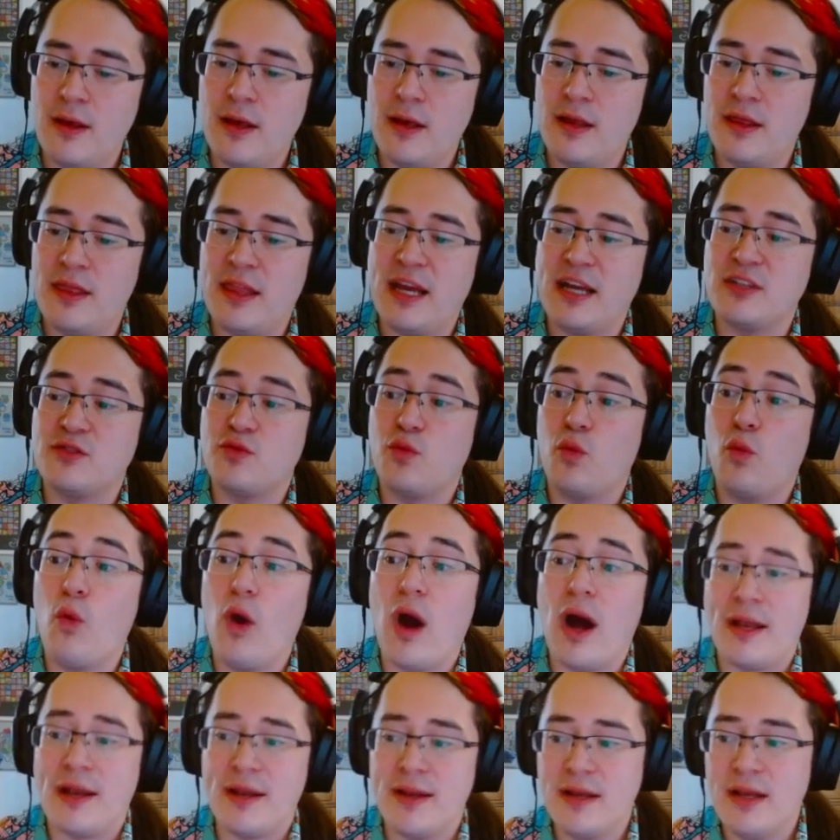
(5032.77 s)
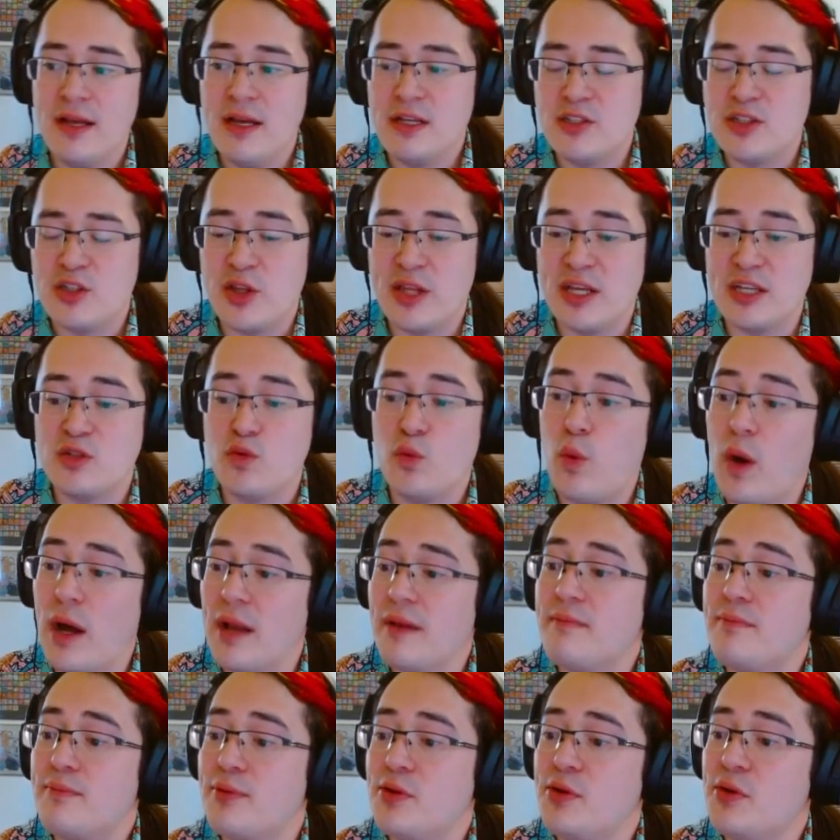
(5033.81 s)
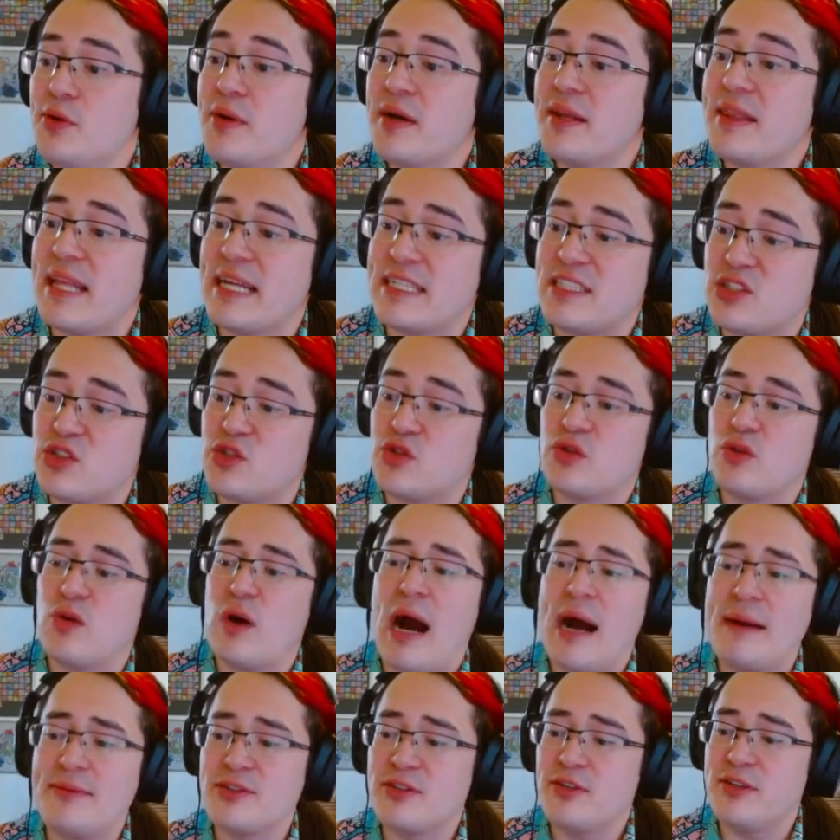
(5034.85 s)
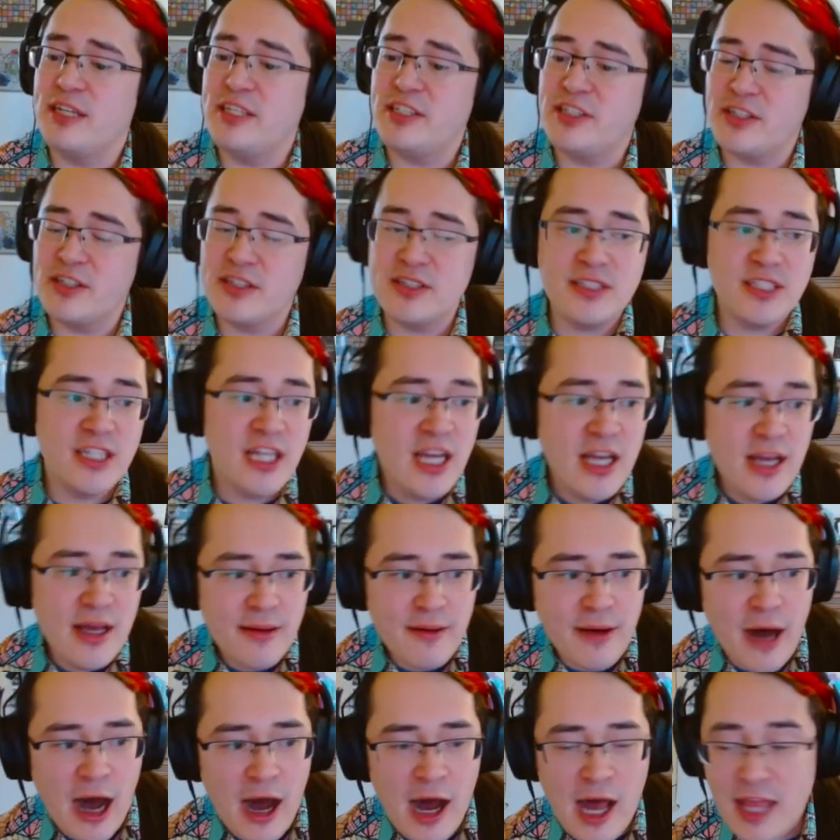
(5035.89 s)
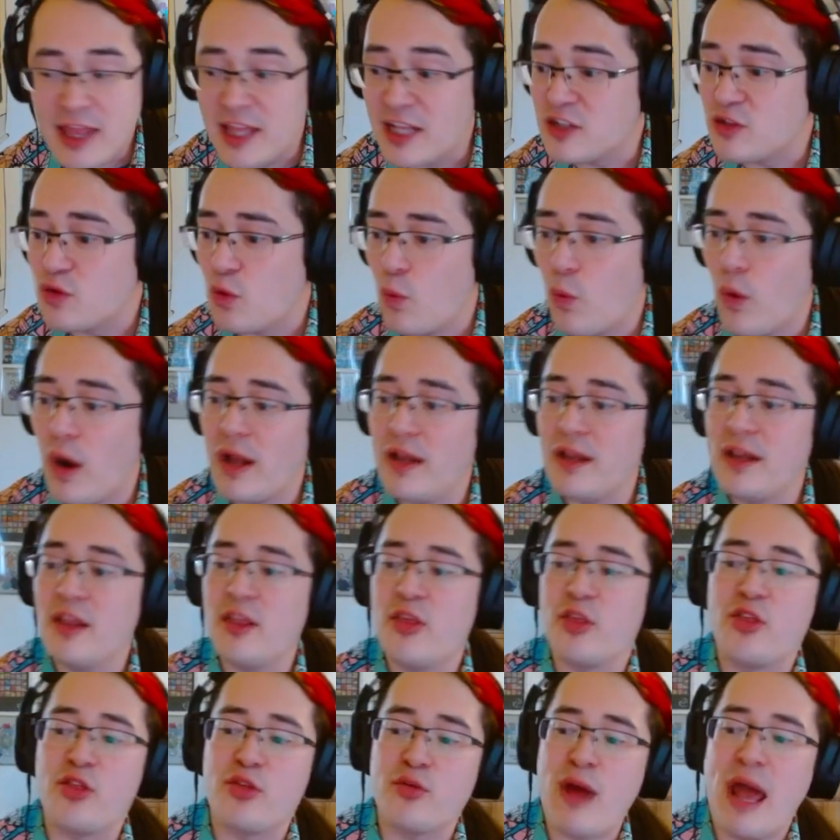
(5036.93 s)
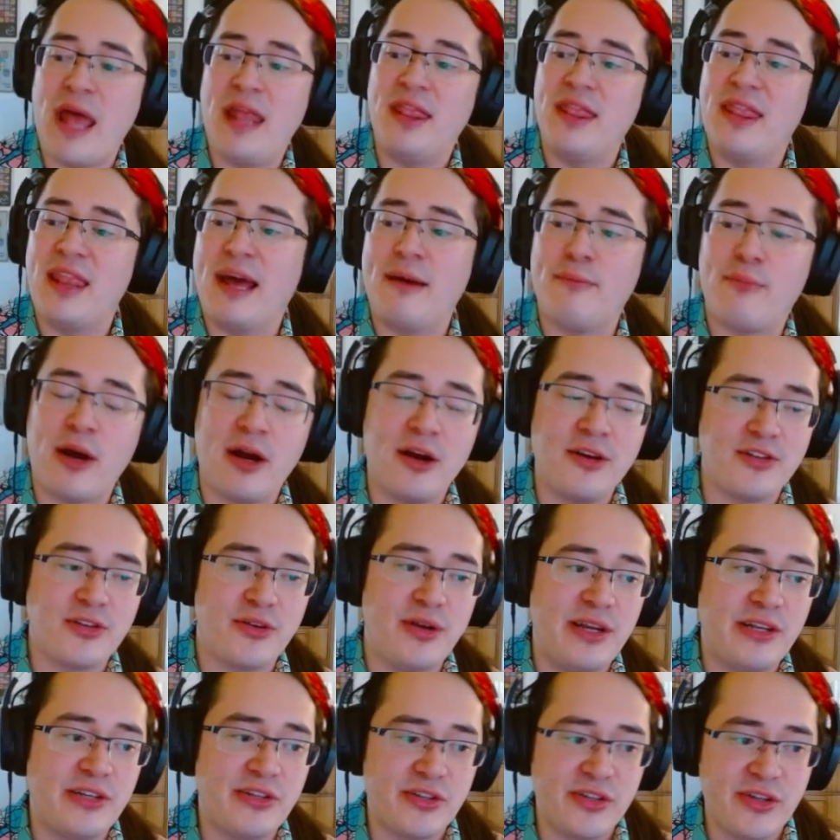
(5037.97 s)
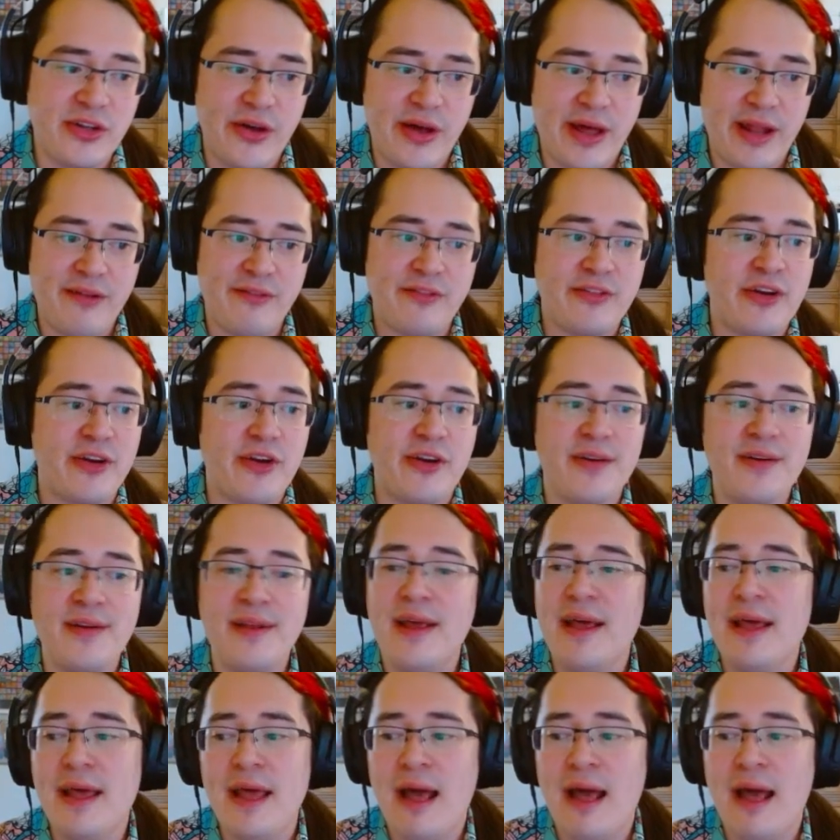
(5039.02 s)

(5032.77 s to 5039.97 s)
There's one. So there's one blue one that swaps creatures, and there's one threaten that borrows a creature until end of turn.